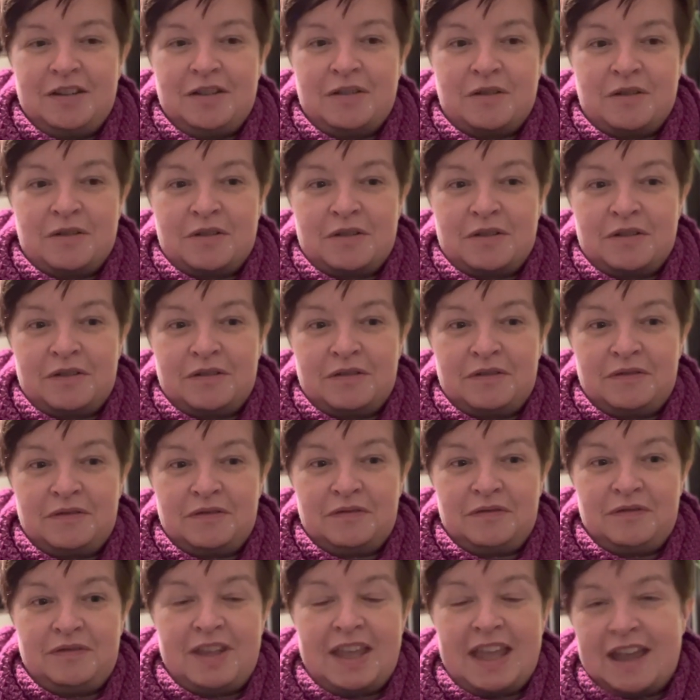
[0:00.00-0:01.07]
or
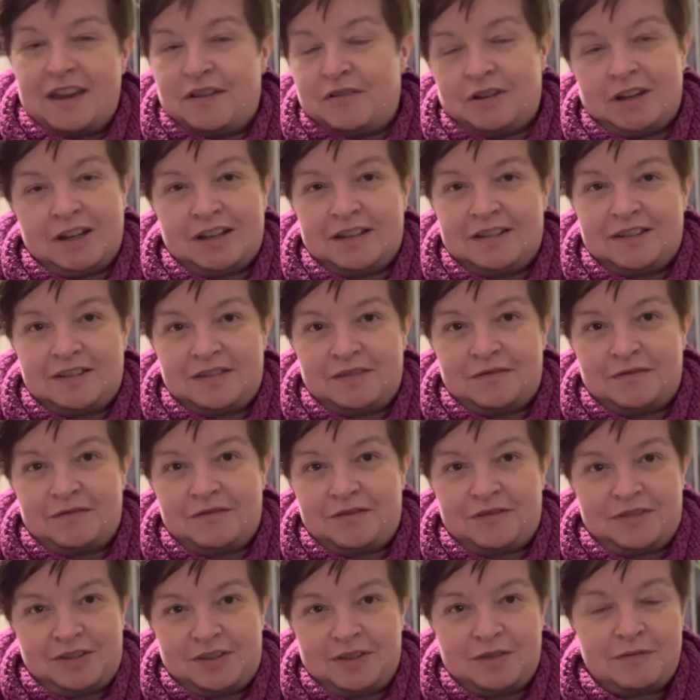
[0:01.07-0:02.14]
the areas,
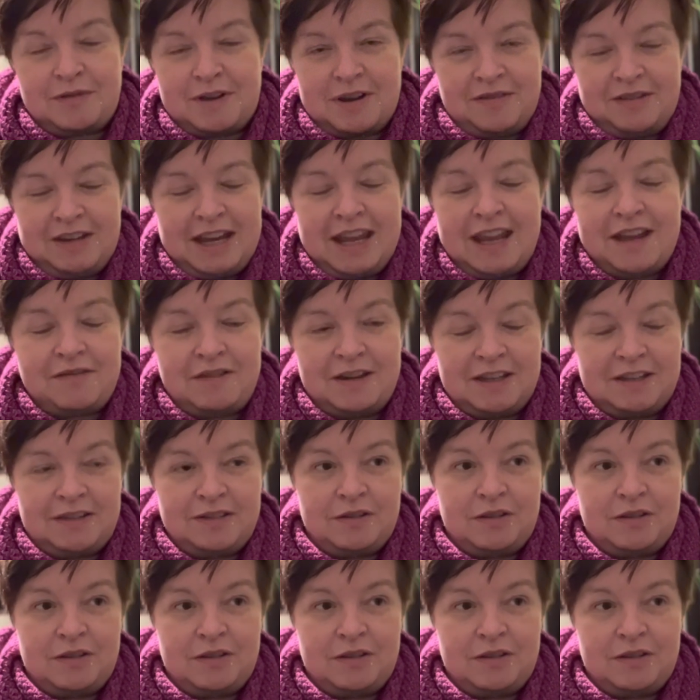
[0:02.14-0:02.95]
surrounding areas.